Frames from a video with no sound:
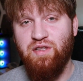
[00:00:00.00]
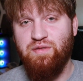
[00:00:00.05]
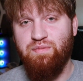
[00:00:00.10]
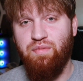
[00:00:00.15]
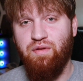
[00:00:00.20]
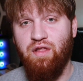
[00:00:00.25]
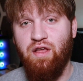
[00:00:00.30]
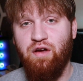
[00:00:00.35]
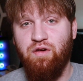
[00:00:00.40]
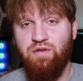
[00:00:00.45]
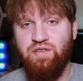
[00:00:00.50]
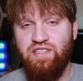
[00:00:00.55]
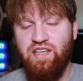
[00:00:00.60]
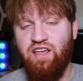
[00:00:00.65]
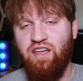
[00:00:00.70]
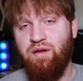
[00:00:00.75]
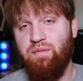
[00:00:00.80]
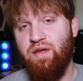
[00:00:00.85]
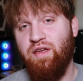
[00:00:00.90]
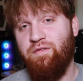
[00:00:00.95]
below,
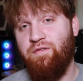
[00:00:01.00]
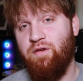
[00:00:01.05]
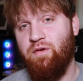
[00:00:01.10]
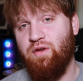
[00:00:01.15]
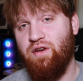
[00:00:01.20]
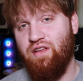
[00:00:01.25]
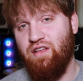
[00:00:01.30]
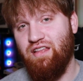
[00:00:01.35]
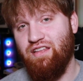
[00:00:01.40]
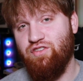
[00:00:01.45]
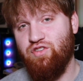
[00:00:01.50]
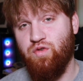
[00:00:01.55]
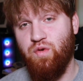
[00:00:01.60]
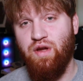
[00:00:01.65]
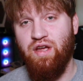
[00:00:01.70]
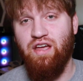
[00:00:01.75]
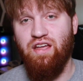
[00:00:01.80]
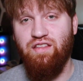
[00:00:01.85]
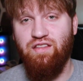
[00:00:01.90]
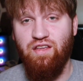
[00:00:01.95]
telling me if you would enjoy
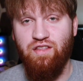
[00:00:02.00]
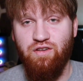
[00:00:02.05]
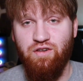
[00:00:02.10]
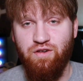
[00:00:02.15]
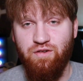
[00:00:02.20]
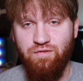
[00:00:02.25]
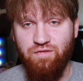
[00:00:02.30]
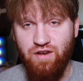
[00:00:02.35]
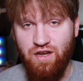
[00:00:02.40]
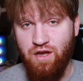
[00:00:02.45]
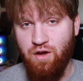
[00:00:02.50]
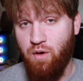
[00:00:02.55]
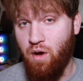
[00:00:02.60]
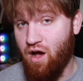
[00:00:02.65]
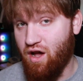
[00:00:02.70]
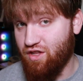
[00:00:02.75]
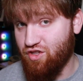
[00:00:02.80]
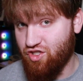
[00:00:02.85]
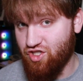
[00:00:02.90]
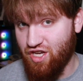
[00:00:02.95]
another video
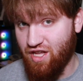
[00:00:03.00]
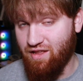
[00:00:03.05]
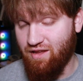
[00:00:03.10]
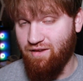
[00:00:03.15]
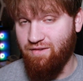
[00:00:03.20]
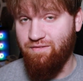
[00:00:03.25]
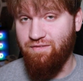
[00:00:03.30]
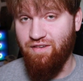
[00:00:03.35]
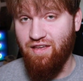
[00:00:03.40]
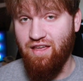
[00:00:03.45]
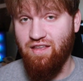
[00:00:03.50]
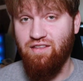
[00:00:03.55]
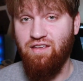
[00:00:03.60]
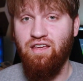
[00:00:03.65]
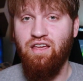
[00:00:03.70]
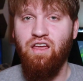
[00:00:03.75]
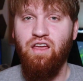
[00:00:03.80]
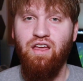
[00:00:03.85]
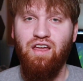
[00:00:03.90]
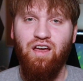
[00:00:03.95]
on Jellyfin,
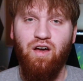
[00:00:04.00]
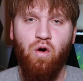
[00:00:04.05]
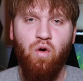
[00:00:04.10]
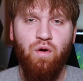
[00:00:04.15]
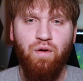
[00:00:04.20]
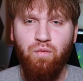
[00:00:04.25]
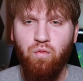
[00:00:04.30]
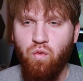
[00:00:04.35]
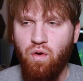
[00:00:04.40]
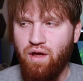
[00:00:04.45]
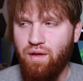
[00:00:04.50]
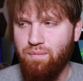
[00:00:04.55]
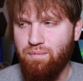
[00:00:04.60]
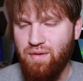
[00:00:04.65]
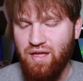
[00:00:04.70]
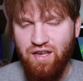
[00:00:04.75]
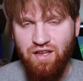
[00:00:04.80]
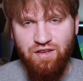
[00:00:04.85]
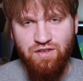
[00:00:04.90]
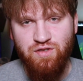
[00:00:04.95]
or what
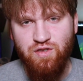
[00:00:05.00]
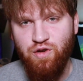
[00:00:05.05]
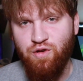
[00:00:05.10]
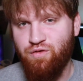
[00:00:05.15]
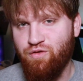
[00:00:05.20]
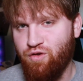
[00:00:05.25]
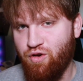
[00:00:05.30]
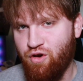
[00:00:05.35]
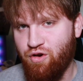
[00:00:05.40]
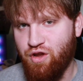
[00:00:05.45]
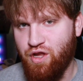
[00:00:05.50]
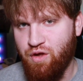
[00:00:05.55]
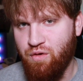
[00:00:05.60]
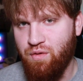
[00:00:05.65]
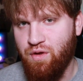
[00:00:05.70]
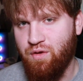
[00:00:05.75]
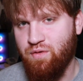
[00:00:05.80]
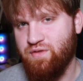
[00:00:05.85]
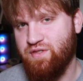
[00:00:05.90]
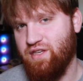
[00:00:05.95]
media server are you
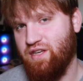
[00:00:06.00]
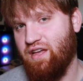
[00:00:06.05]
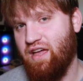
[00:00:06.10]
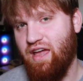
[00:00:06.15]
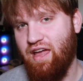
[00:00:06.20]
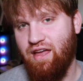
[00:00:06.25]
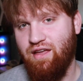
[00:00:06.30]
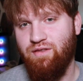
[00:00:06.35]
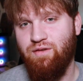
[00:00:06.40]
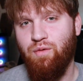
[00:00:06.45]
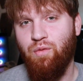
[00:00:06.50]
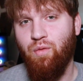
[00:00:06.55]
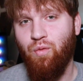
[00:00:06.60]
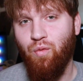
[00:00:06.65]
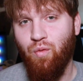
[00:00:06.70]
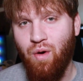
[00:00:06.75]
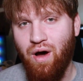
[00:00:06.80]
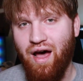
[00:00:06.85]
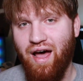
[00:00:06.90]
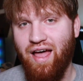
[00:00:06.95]
using and
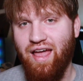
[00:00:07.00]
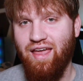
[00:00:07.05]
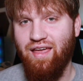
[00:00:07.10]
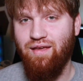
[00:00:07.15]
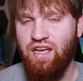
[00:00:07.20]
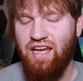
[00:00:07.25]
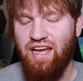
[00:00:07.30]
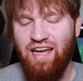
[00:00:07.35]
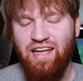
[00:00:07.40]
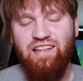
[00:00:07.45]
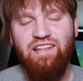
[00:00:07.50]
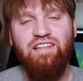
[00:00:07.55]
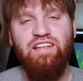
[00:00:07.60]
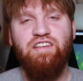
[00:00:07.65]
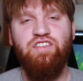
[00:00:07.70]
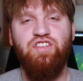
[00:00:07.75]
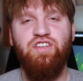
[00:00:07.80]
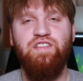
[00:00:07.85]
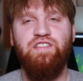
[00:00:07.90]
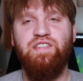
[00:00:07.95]
why. In
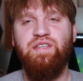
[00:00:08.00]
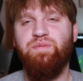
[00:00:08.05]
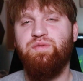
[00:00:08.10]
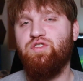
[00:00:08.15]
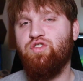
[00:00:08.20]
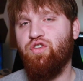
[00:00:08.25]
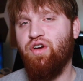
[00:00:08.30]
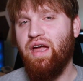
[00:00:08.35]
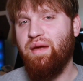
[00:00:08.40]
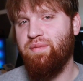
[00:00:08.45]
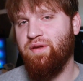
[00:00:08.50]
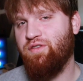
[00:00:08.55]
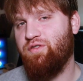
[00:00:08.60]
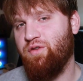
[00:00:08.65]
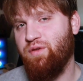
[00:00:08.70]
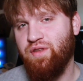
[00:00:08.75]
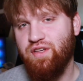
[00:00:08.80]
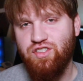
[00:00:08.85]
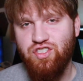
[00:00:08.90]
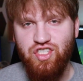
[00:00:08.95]
addition, subscribing to
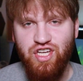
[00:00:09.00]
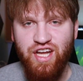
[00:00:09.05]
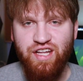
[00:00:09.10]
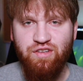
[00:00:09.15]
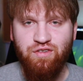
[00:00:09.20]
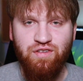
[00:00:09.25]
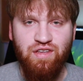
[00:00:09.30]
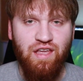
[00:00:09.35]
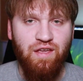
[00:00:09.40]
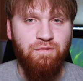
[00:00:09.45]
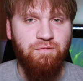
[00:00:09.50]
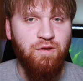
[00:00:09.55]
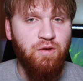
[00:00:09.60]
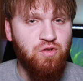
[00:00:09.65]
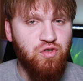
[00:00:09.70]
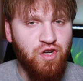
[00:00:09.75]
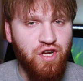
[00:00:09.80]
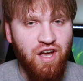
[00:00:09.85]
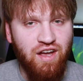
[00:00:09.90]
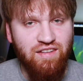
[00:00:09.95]
this channel to get
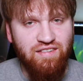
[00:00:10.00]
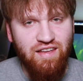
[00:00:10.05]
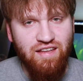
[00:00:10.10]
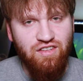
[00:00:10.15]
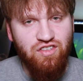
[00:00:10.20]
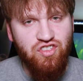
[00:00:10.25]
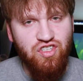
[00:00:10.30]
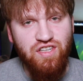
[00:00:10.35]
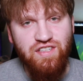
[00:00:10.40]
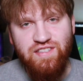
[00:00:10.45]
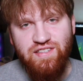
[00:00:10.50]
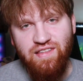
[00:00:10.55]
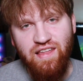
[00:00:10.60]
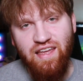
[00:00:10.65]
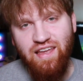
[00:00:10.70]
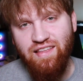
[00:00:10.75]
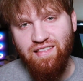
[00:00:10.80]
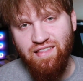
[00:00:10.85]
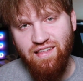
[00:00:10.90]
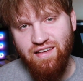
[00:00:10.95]
future content just
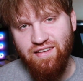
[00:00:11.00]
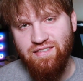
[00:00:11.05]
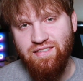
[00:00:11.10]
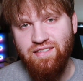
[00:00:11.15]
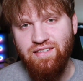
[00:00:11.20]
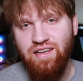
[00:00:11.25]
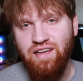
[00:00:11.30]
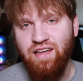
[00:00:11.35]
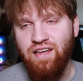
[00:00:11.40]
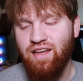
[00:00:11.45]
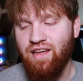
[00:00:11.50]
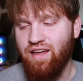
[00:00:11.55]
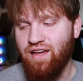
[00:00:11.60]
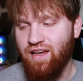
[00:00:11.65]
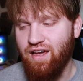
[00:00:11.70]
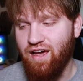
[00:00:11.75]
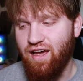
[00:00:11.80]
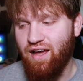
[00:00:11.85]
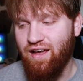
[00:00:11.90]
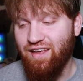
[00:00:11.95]
like this.
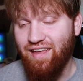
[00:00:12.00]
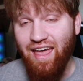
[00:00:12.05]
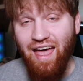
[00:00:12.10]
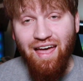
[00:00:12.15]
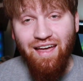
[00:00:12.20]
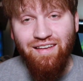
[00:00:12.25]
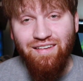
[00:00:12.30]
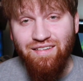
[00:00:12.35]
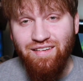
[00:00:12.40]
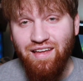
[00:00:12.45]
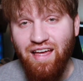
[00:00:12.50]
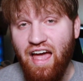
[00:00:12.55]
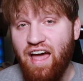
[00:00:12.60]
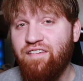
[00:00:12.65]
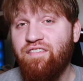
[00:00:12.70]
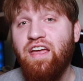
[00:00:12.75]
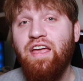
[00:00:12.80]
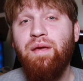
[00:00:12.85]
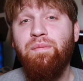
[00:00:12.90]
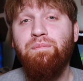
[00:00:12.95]
Uh, yeah, have
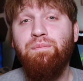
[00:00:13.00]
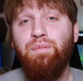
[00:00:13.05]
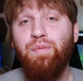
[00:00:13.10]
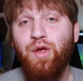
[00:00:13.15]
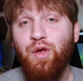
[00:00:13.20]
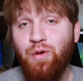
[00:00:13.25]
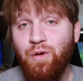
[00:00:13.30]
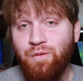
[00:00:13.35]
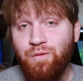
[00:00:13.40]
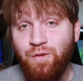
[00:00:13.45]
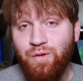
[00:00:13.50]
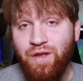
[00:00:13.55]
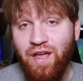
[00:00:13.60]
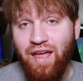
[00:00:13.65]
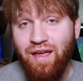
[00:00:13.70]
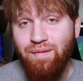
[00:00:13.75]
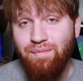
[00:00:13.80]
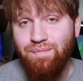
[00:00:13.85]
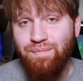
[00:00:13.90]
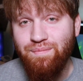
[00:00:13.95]
a beautiful
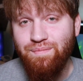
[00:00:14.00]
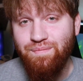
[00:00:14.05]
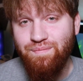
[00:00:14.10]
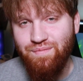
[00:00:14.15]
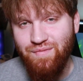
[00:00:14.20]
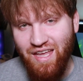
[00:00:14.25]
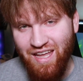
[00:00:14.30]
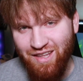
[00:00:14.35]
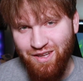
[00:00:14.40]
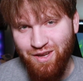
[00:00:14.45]
day and